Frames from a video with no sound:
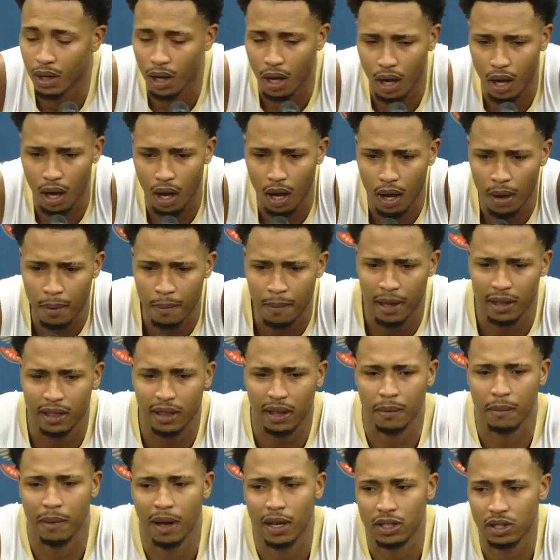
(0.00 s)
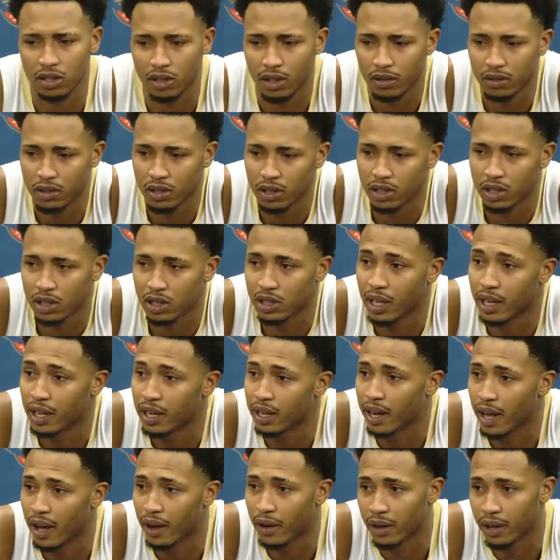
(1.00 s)
I think my strengths is just
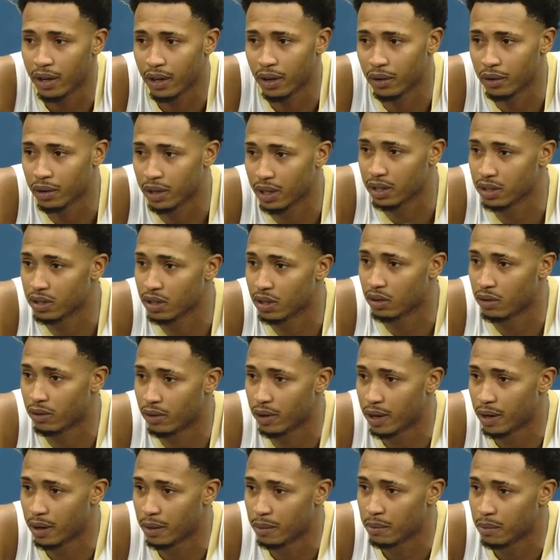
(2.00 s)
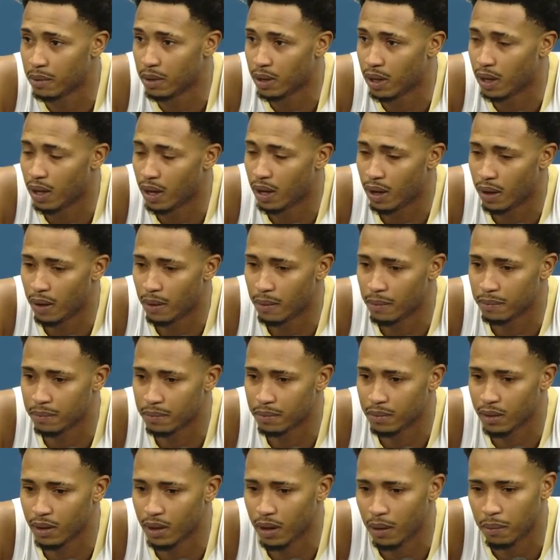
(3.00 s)
getting downhill, getting to the rim. I'm
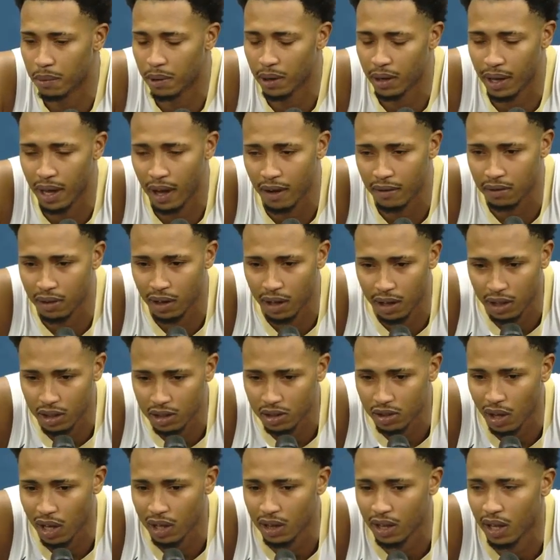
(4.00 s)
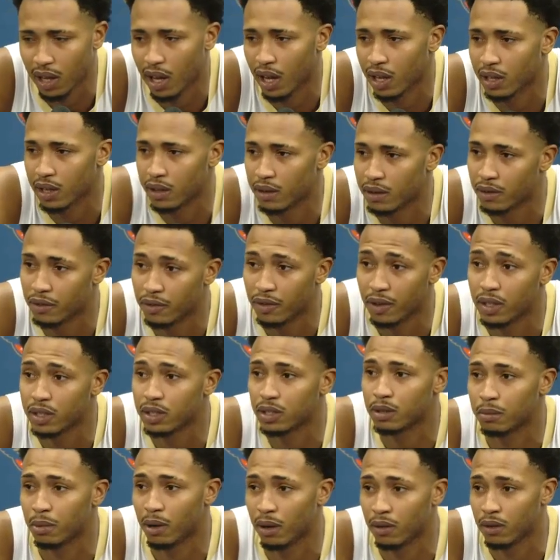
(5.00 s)
pretty athletic, so I think I can
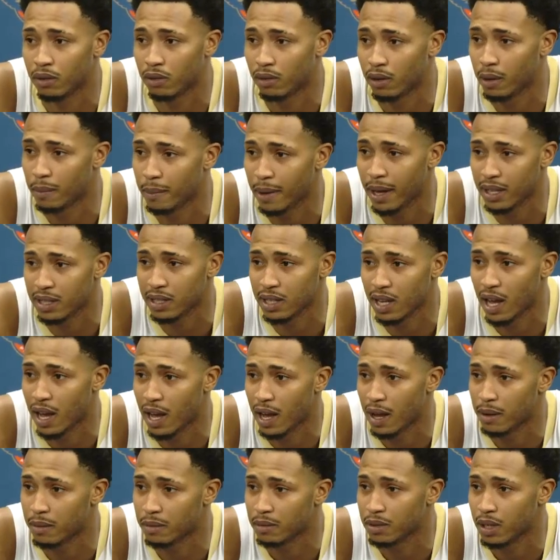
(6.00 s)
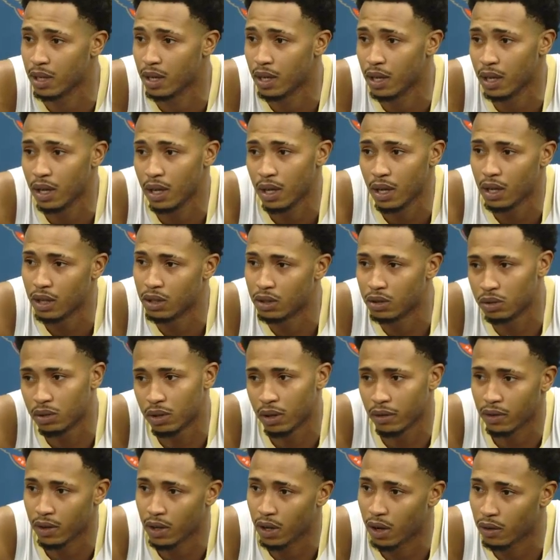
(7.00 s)
finish above the rim at times, do
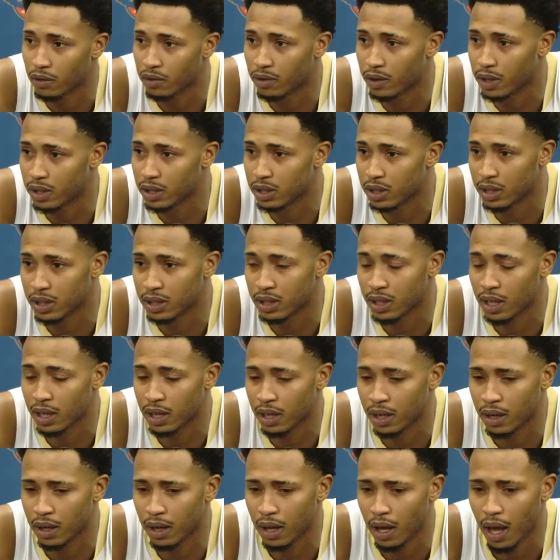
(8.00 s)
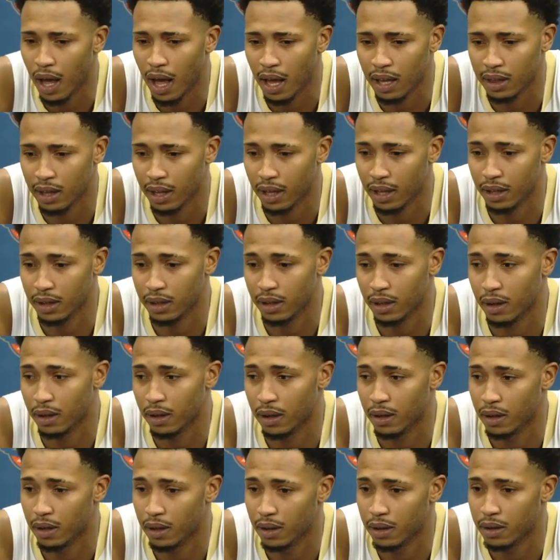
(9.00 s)
difficult finishes. And I think
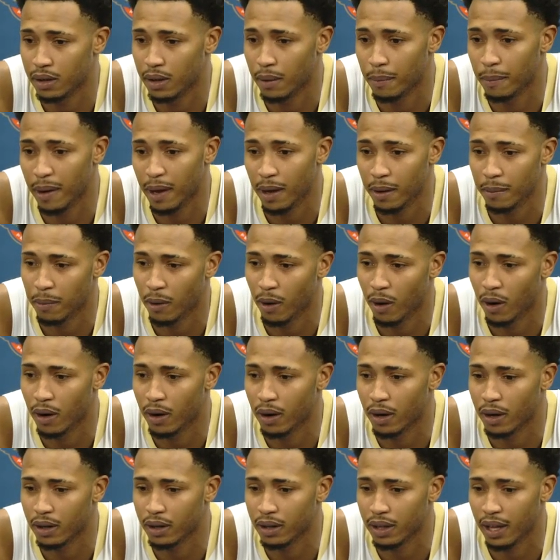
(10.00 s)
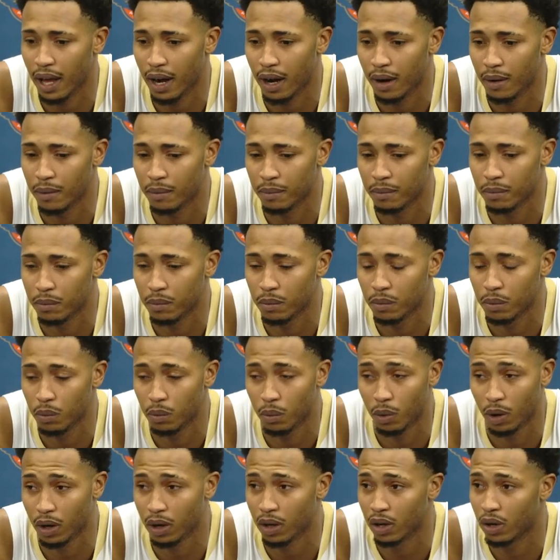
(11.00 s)
the main part that I'm
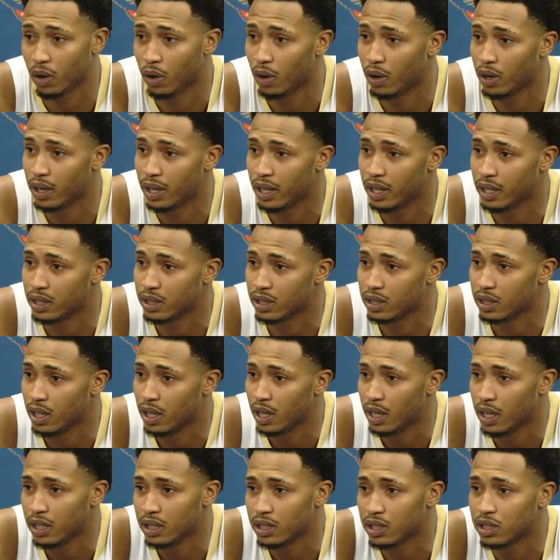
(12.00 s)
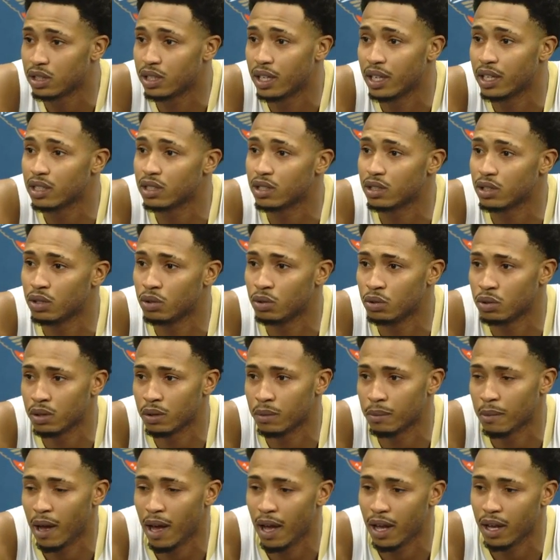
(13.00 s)
working on is just
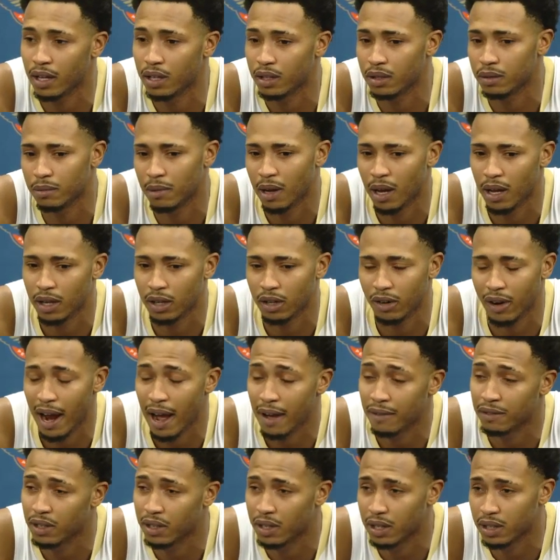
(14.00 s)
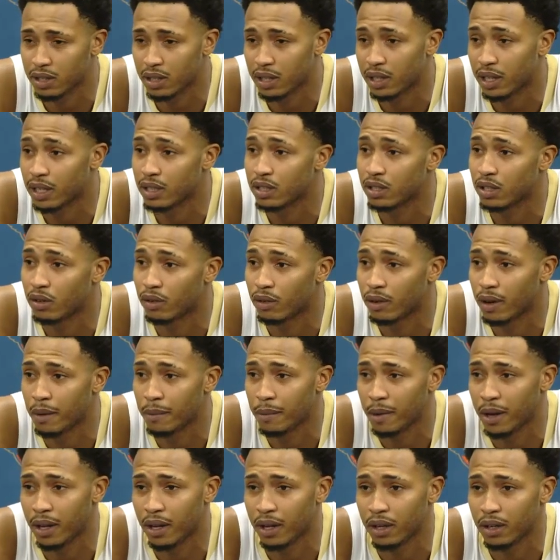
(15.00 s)
using my craftiness to get to the
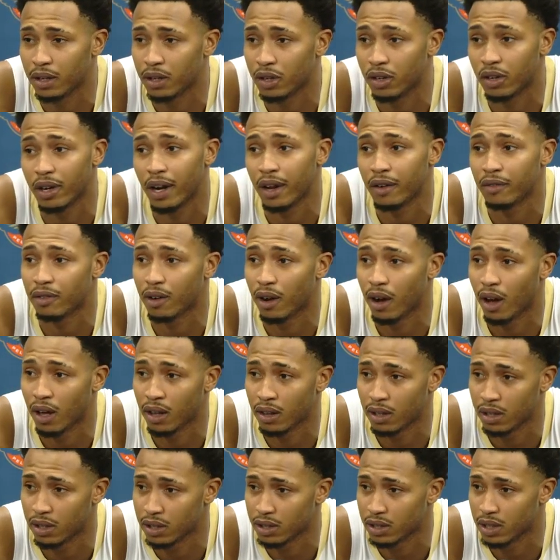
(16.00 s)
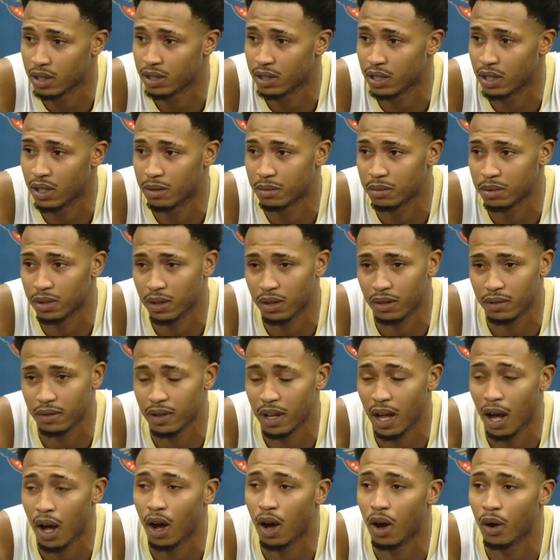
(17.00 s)
rim and create for others in terms of
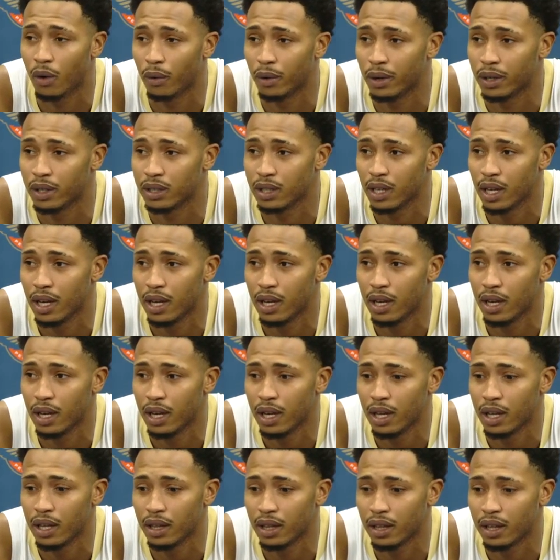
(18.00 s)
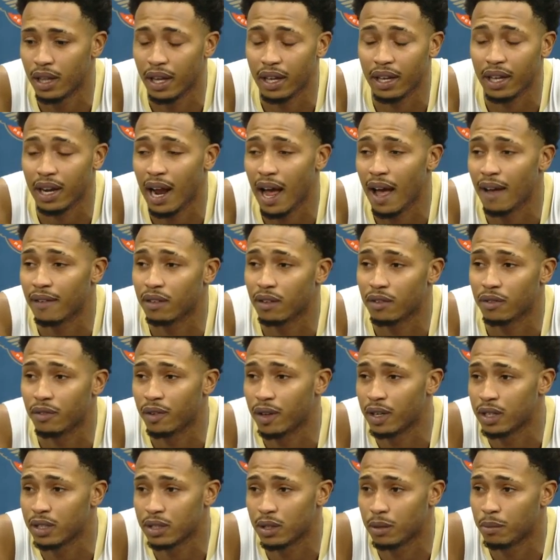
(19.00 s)
not always thinking I have to
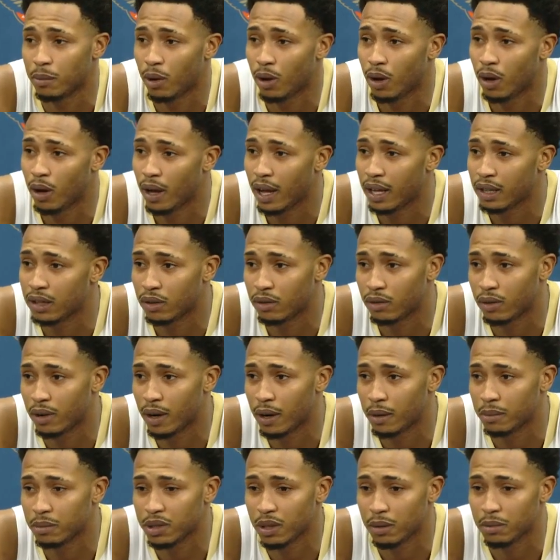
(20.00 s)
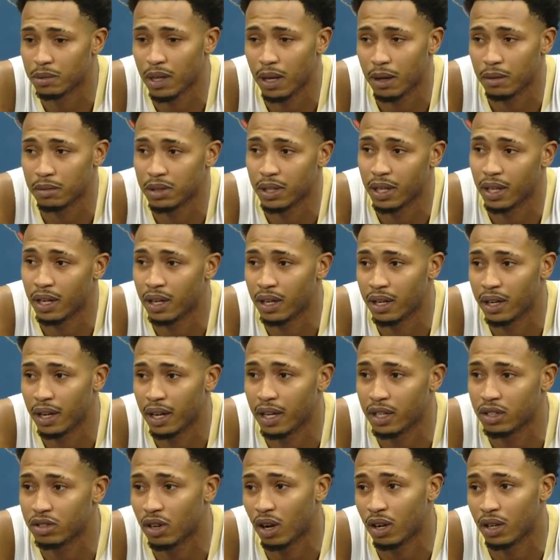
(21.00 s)
finish the ball at the rim. Sometimes get in
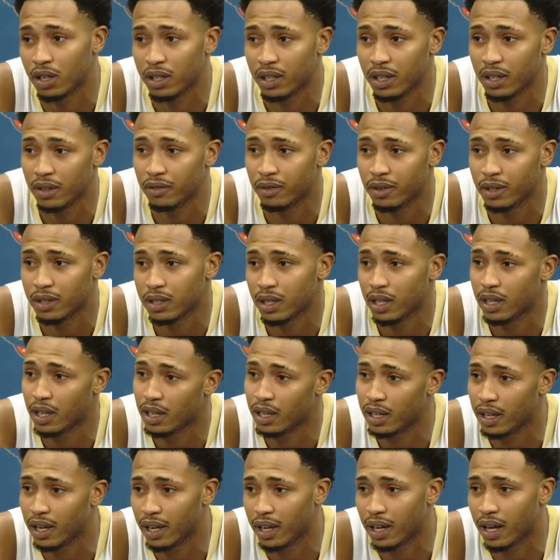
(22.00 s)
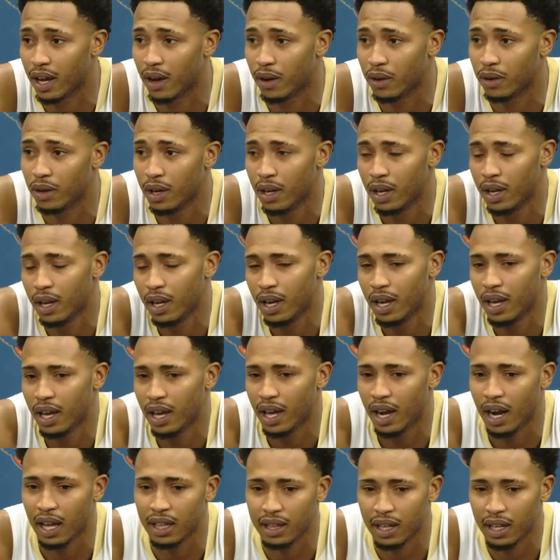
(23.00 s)
draw the defense, and then kick out.
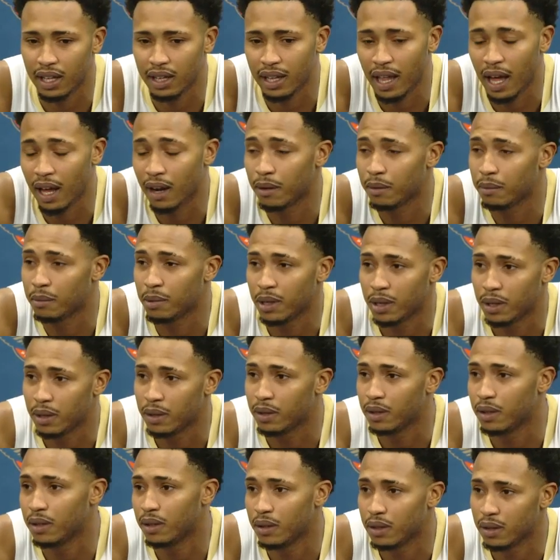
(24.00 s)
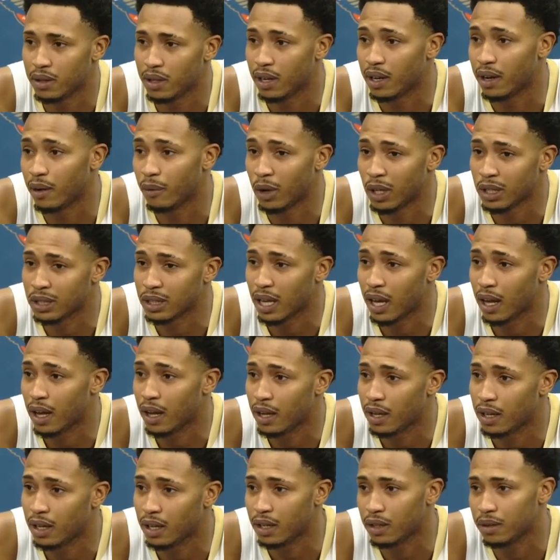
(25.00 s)
And I think that'll be then once
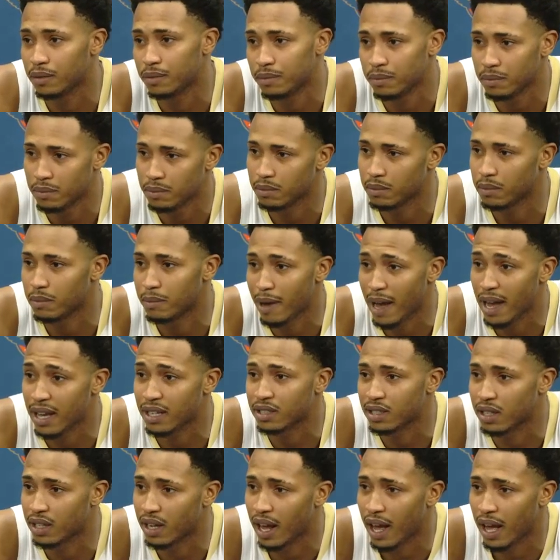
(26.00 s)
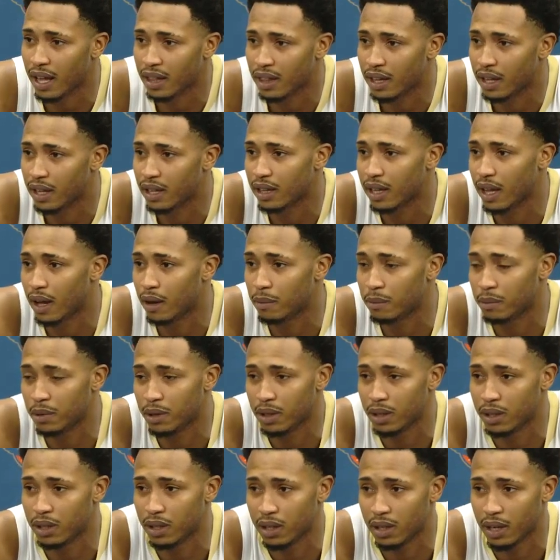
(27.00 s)
I master that, I think that'll
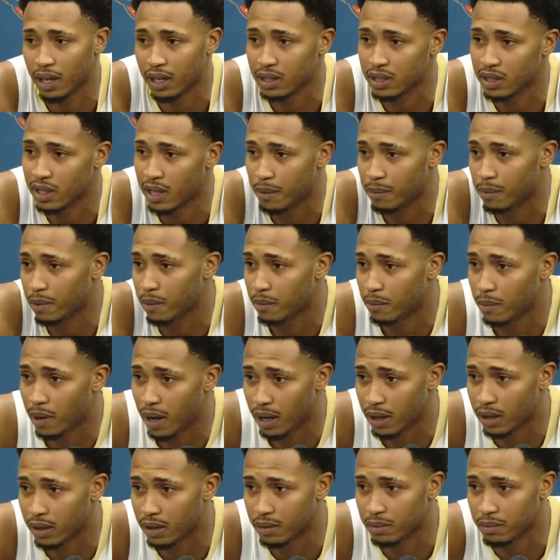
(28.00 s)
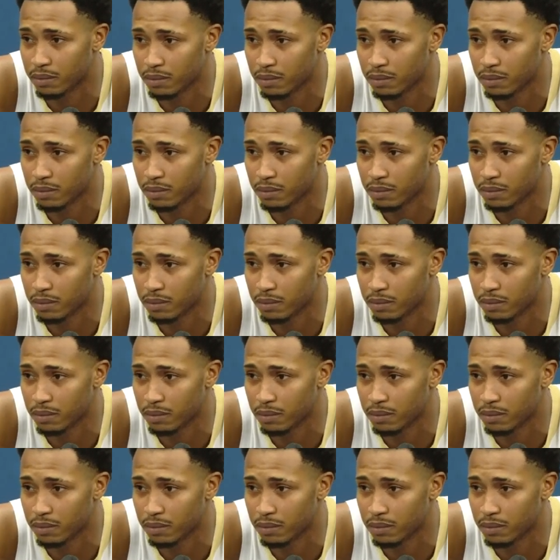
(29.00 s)
be the next step in my game.